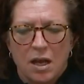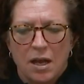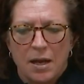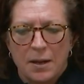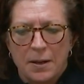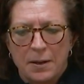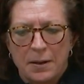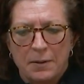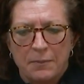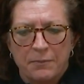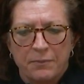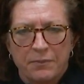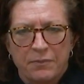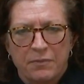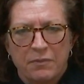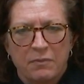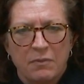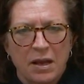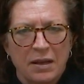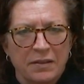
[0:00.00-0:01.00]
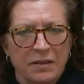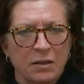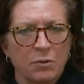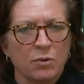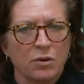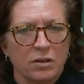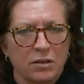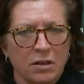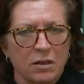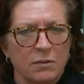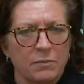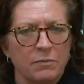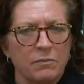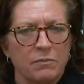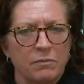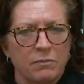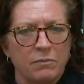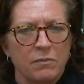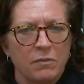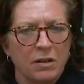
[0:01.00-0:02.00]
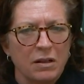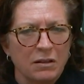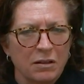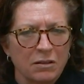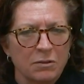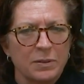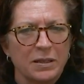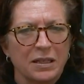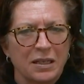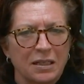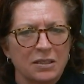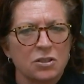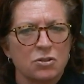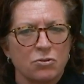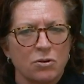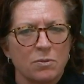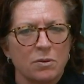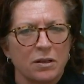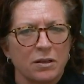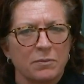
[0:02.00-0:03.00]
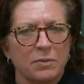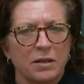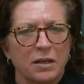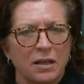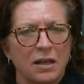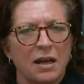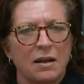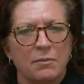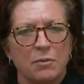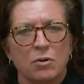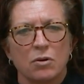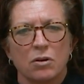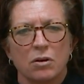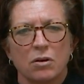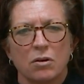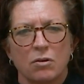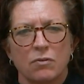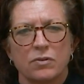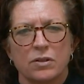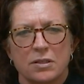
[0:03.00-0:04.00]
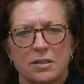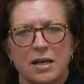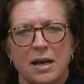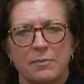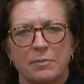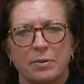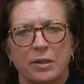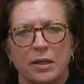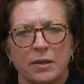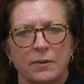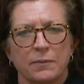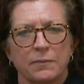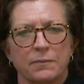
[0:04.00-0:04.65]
I think we're going to a little bit less dribbling, but a lot more over the top play.